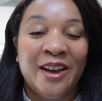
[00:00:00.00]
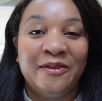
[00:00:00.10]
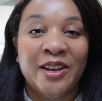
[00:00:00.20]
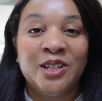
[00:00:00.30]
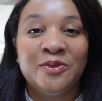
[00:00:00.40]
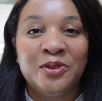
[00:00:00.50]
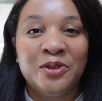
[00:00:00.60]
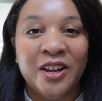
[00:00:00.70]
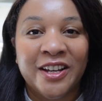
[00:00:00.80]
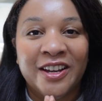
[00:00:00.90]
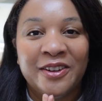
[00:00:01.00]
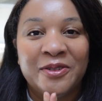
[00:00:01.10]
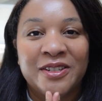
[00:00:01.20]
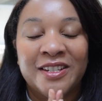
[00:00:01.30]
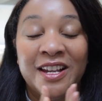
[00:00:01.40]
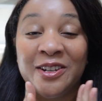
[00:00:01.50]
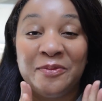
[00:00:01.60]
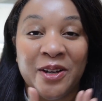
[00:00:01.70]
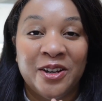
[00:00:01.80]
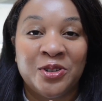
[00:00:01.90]
First of all, like I said in
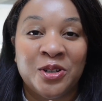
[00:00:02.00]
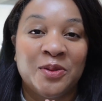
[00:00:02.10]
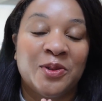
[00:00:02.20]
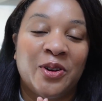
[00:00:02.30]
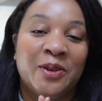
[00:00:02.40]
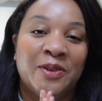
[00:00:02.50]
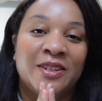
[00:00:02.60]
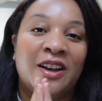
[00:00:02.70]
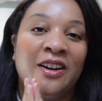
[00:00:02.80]
my 100 subscribers,